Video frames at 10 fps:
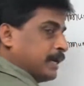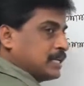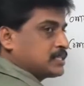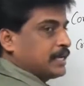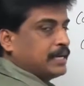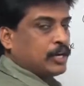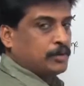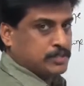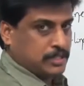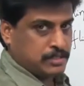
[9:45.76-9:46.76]
Mail sending
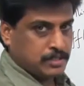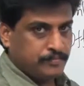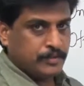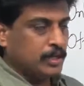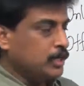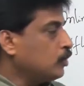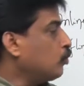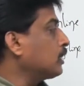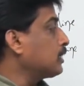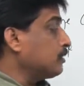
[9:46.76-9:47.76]
options.
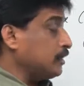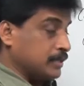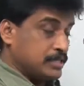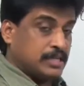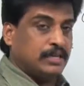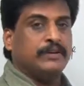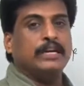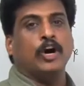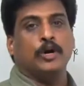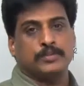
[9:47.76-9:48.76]
What are the
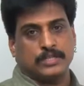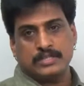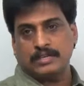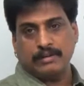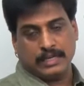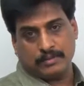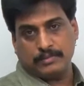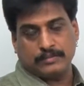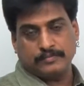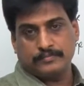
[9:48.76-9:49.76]
receiving options
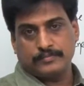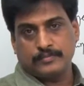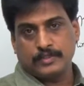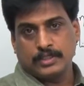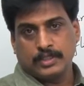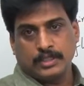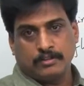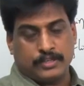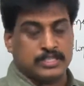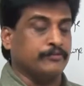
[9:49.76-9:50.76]
available?
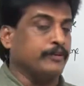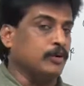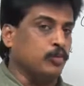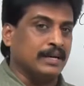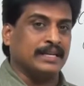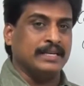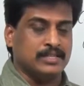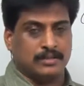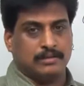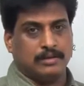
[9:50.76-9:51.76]
First of all, what
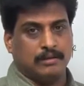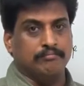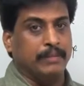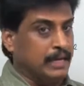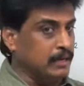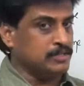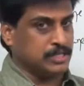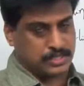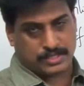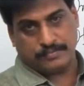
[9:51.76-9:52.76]
is mail
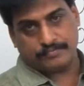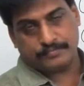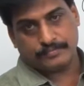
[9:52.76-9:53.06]
system?